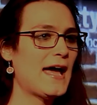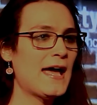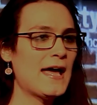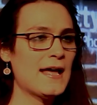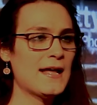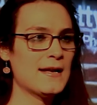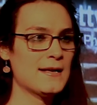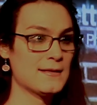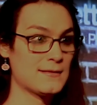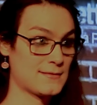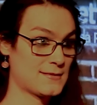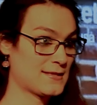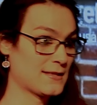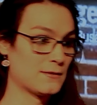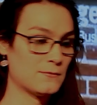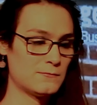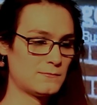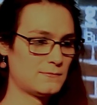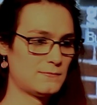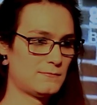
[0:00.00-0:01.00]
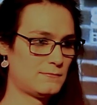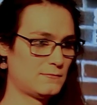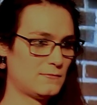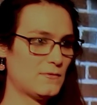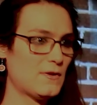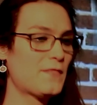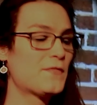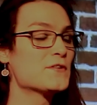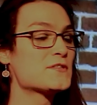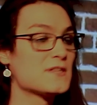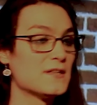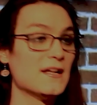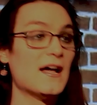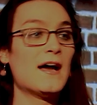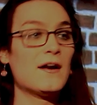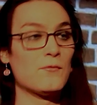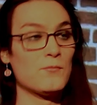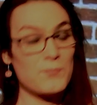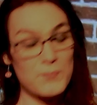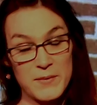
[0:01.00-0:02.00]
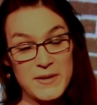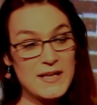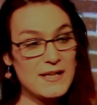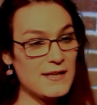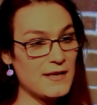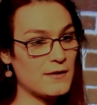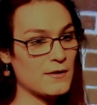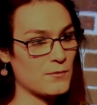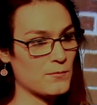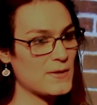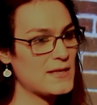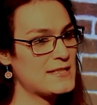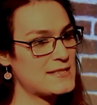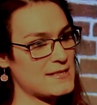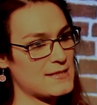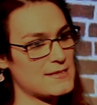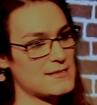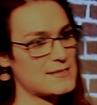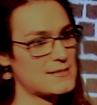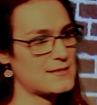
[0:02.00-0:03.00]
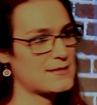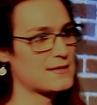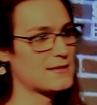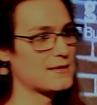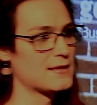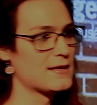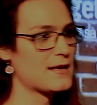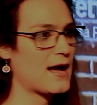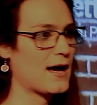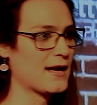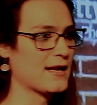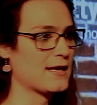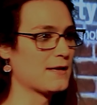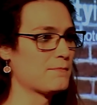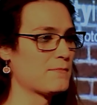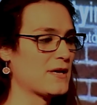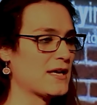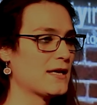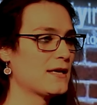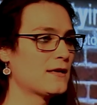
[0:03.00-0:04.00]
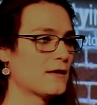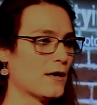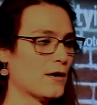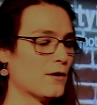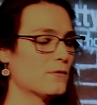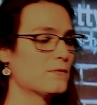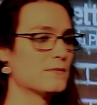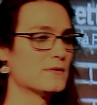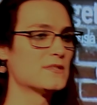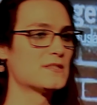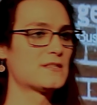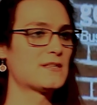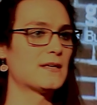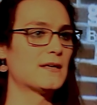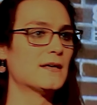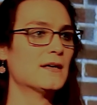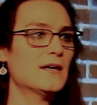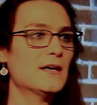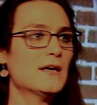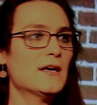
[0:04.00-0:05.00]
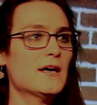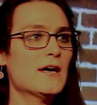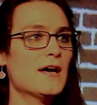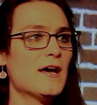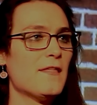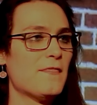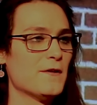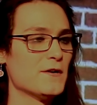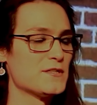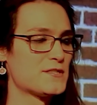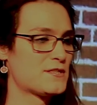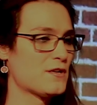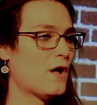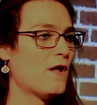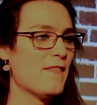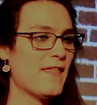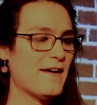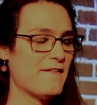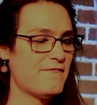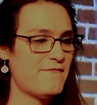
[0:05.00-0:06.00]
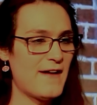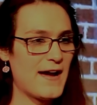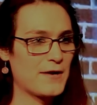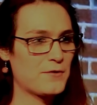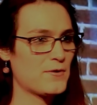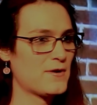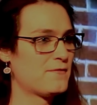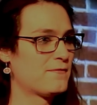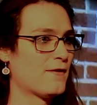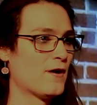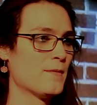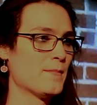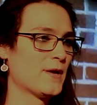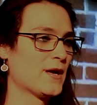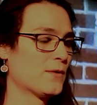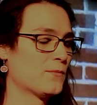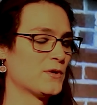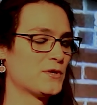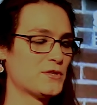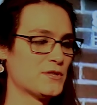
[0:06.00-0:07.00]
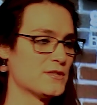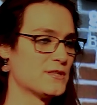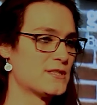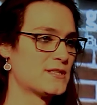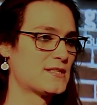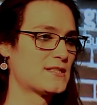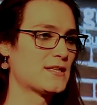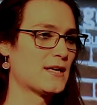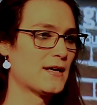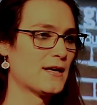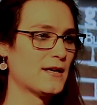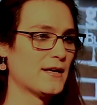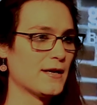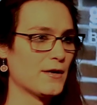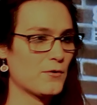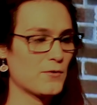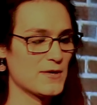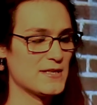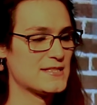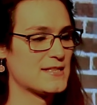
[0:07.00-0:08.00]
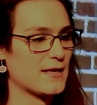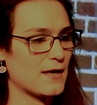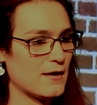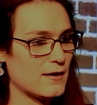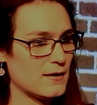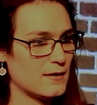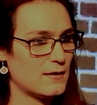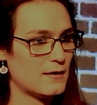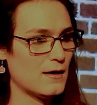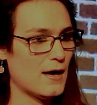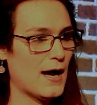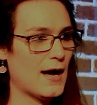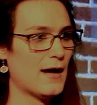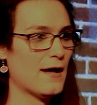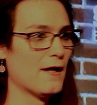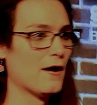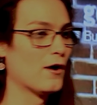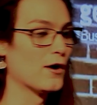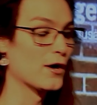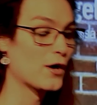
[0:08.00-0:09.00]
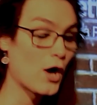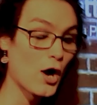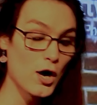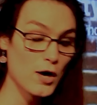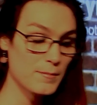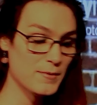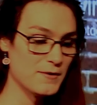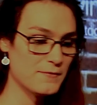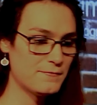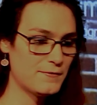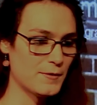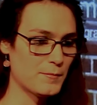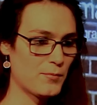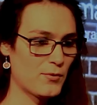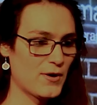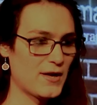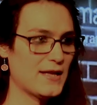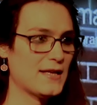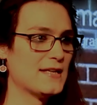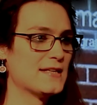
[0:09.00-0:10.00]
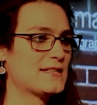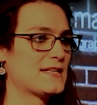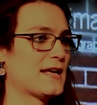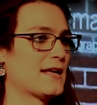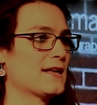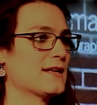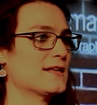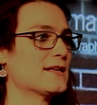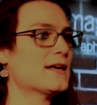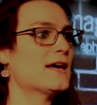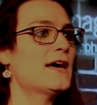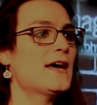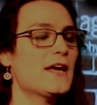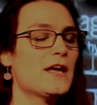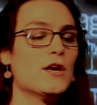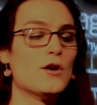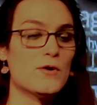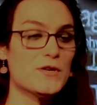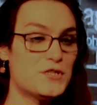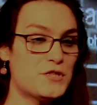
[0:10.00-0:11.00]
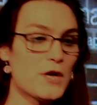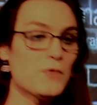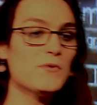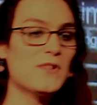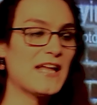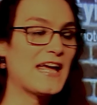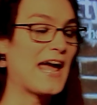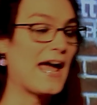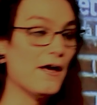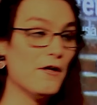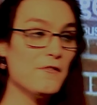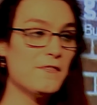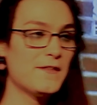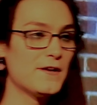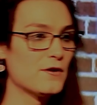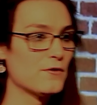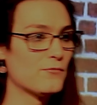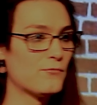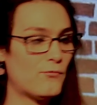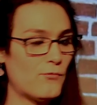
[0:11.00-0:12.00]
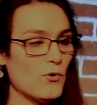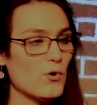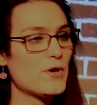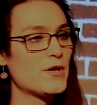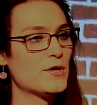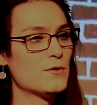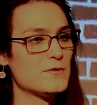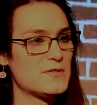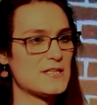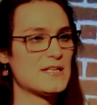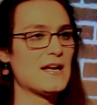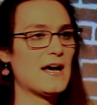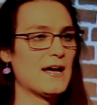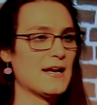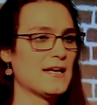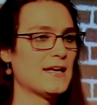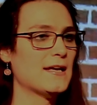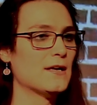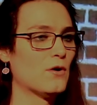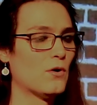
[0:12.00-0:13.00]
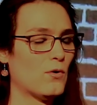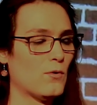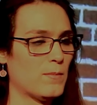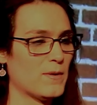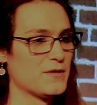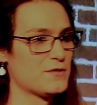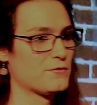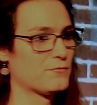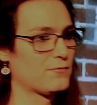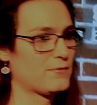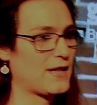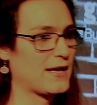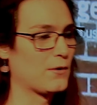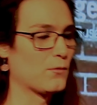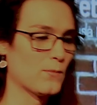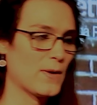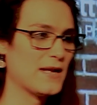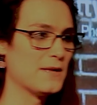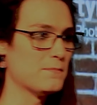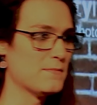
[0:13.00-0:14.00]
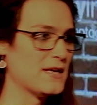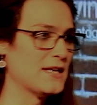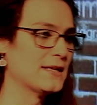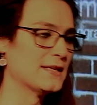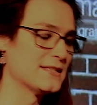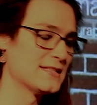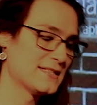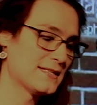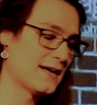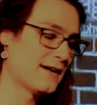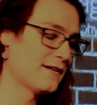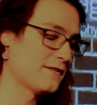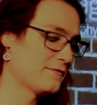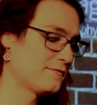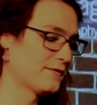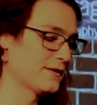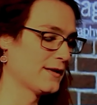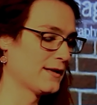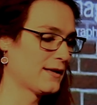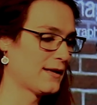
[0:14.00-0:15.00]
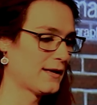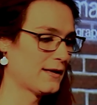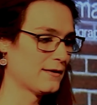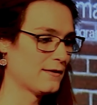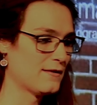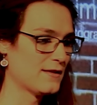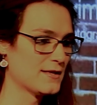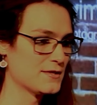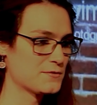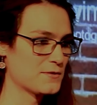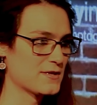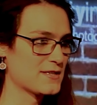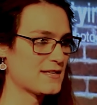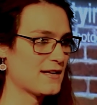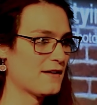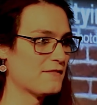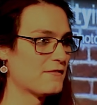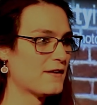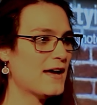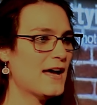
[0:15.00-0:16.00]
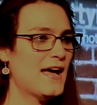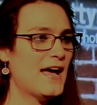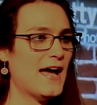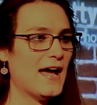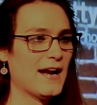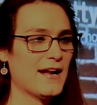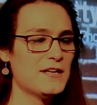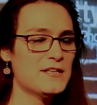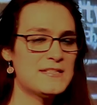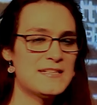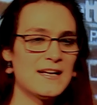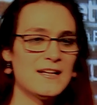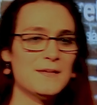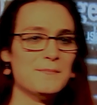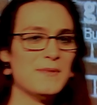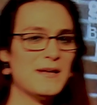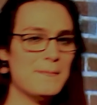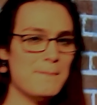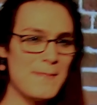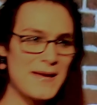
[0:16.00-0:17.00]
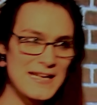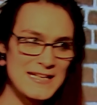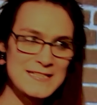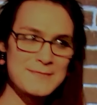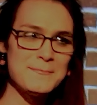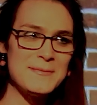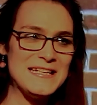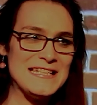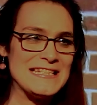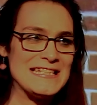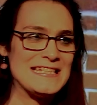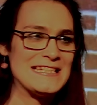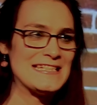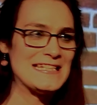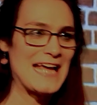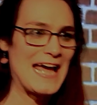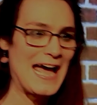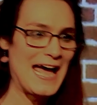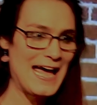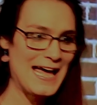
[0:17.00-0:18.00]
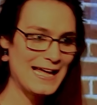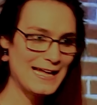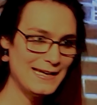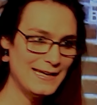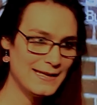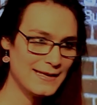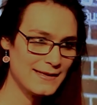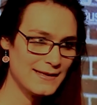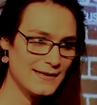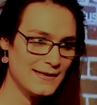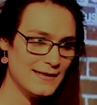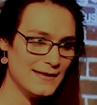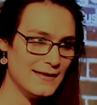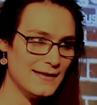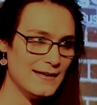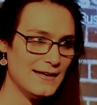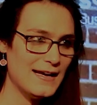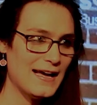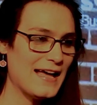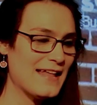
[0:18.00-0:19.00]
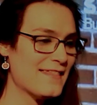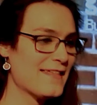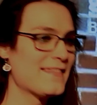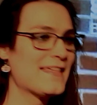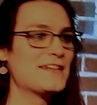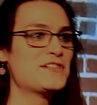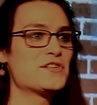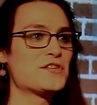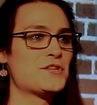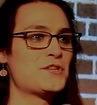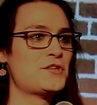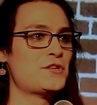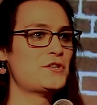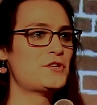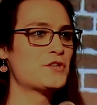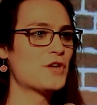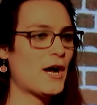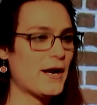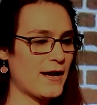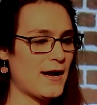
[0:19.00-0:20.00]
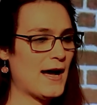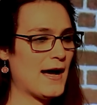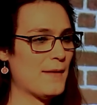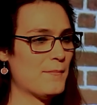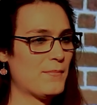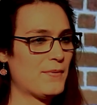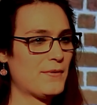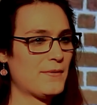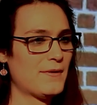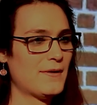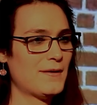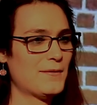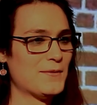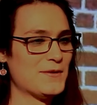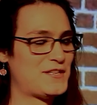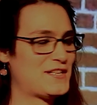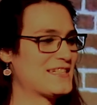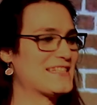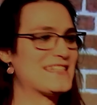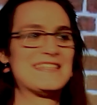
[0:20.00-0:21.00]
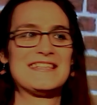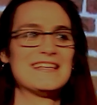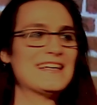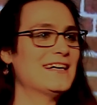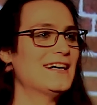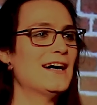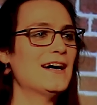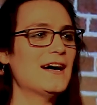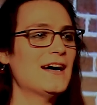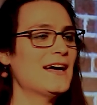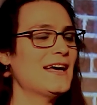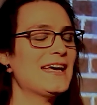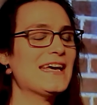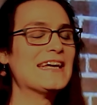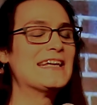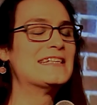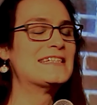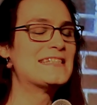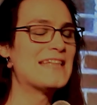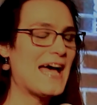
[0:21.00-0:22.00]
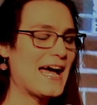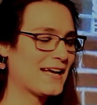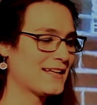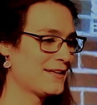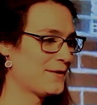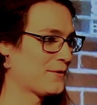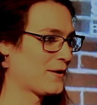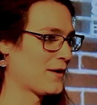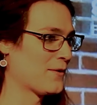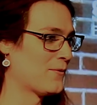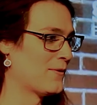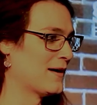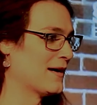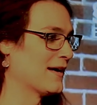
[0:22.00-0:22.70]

And it's like, there's a lot of really good reasons to not eat meat. You know, there's all that factory farming, which is increasing our carbon footprint, and you know, it's generally healthier for you to not eat a whole bunch of like red meat and stuff and all that sort of stuff. And I just tell them it makes me sad, and then they just shut up, which is exactly what I